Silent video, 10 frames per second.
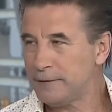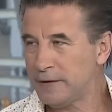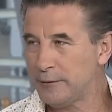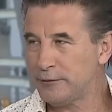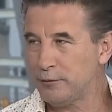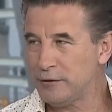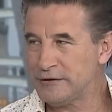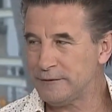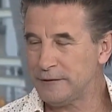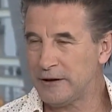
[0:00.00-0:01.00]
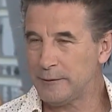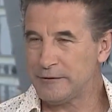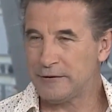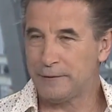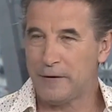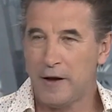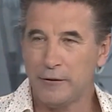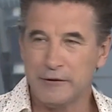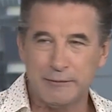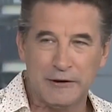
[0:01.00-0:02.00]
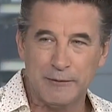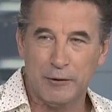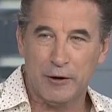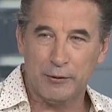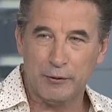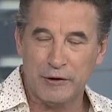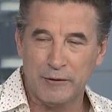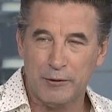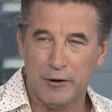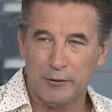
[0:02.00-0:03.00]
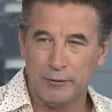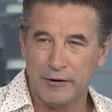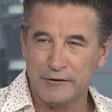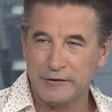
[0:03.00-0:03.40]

not only was Billy impressed with Baldwin's online success as a young person,